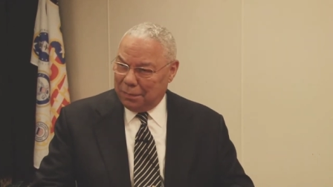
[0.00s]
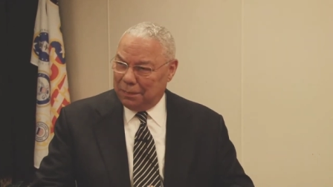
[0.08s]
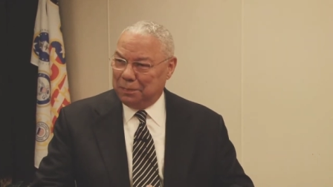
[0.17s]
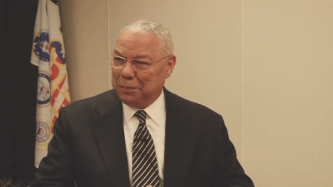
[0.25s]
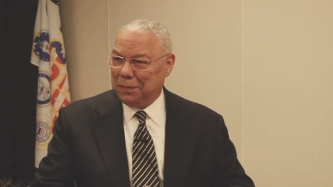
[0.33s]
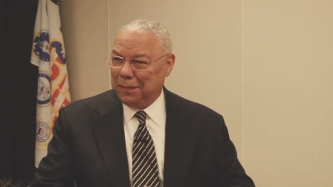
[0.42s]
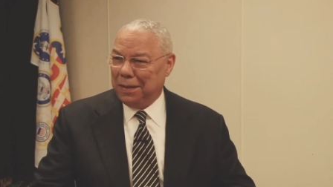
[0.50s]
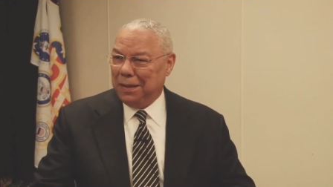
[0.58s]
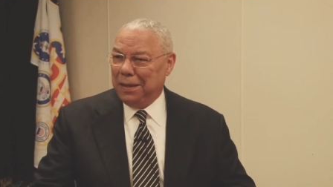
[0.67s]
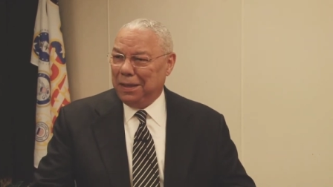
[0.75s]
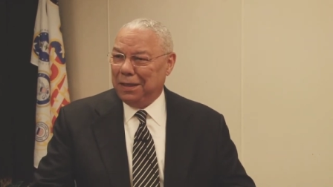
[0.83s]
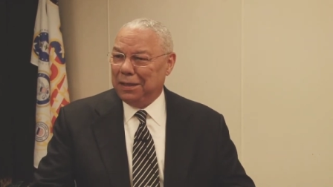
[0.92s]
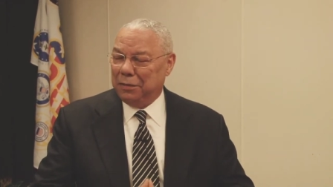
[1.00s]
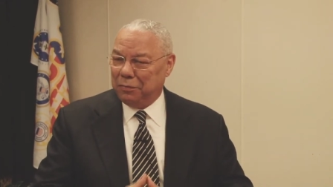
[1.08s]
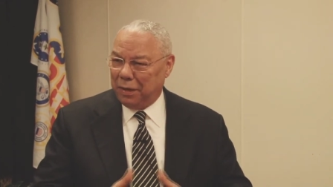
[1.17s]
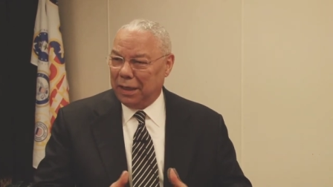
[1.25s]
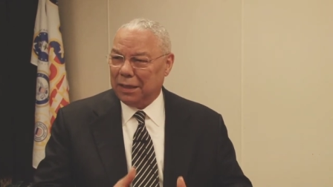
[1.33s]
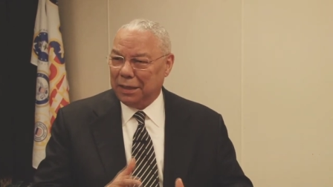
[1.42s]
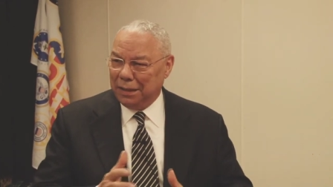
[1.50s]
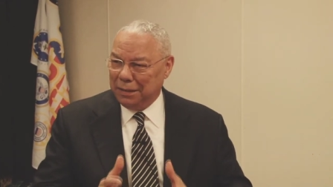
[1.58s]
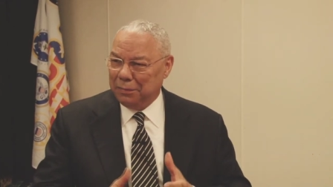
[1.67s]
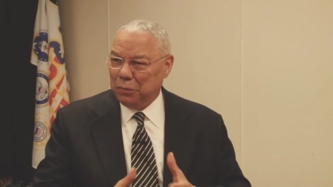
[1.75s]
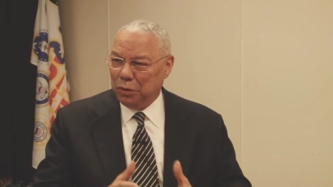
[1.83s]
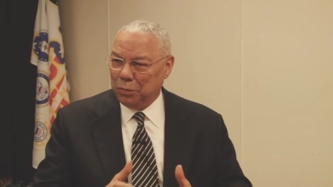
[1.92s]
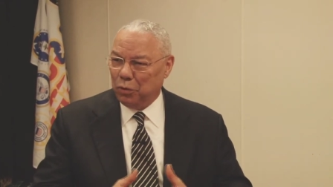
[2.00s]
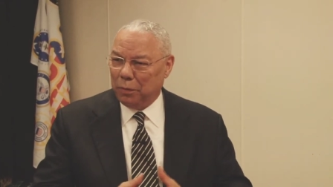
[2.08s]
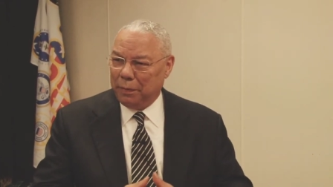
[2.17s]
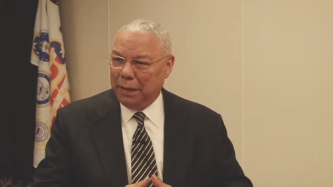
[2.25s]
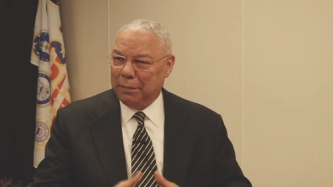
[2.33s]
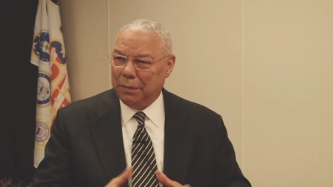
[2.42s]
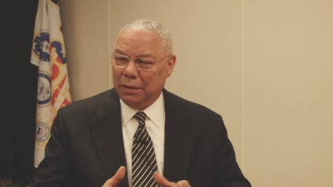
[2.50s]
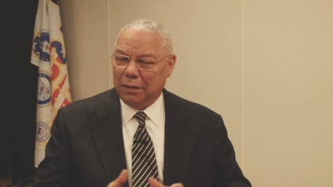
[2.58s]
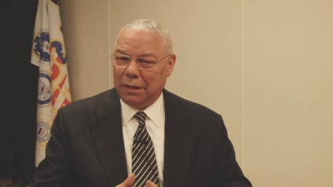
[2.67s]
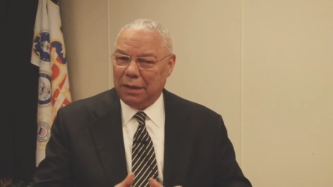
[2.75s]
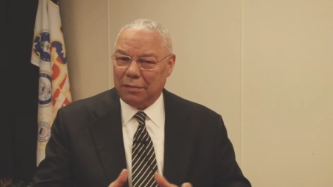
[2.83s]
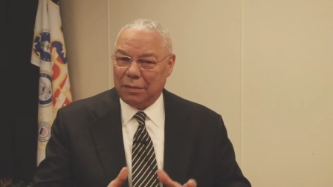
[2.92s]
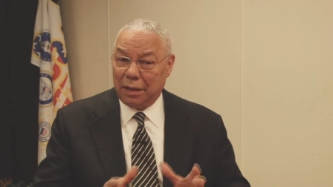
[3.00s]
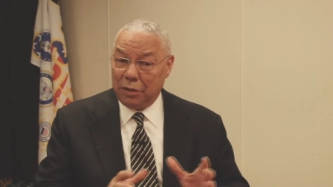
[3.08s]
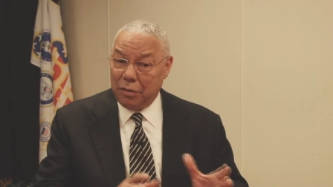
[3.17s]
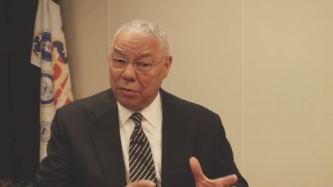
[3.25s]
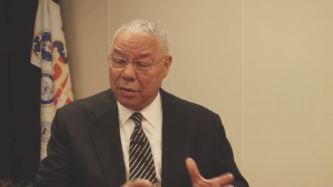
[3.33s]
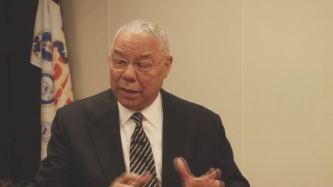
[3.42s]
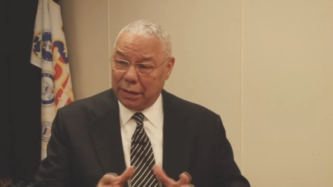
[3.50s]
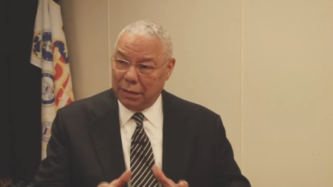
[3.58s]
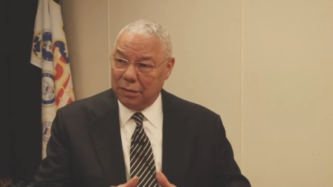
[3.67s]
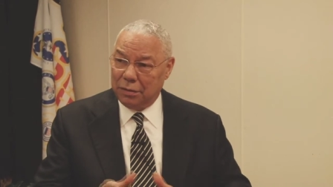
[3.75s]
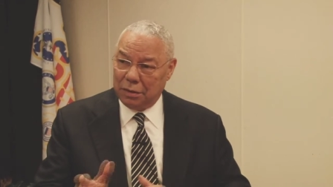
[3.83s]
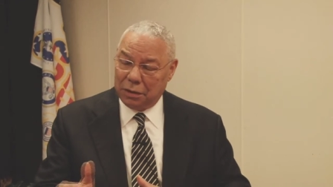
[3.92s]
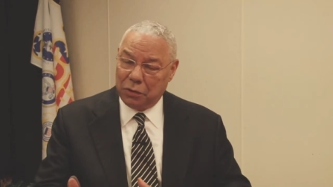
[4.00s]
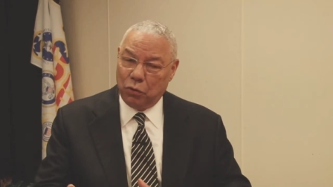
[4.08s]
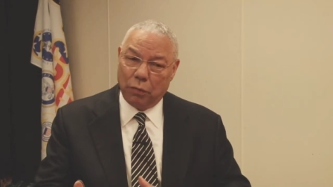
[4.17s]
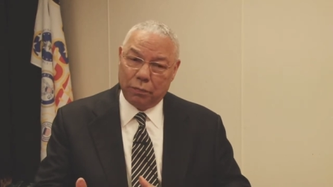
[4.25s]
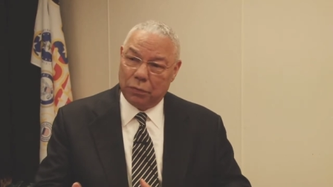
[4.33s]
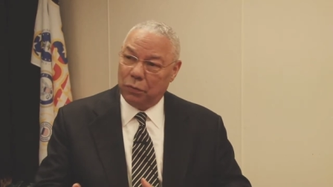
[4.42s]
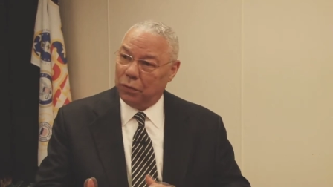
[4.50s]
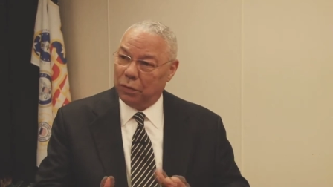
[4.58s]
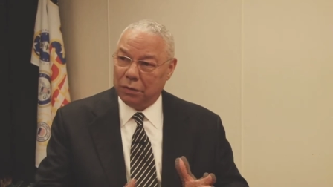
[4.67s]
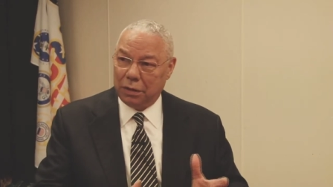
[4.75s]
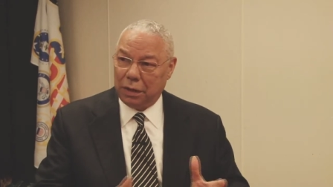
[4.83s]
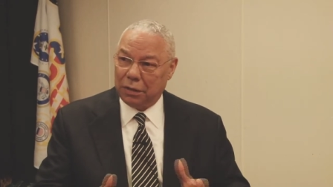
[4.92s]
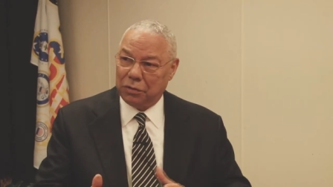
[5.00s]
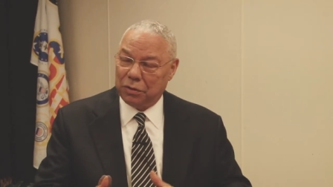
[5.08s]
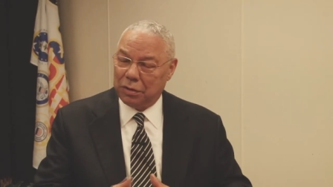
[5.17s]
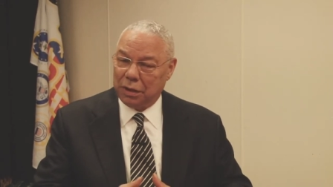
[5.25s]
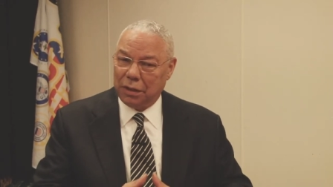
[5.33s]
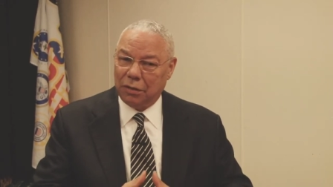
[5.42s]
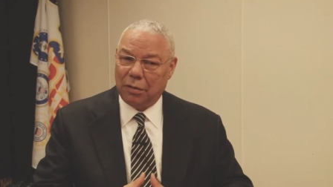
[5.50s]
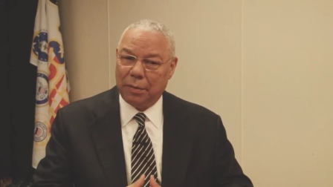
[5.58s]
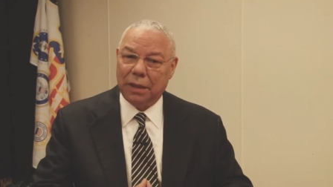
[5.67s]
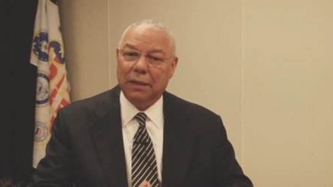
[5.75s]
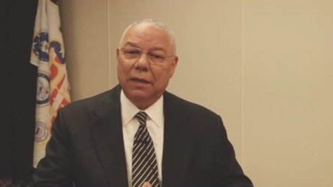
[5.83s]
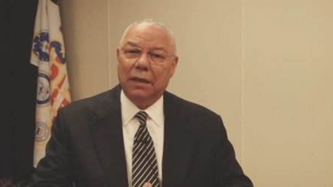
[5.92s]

Mm-hmm. And then finally, more and more people, as I use that list in the corporate world and not just in the Army,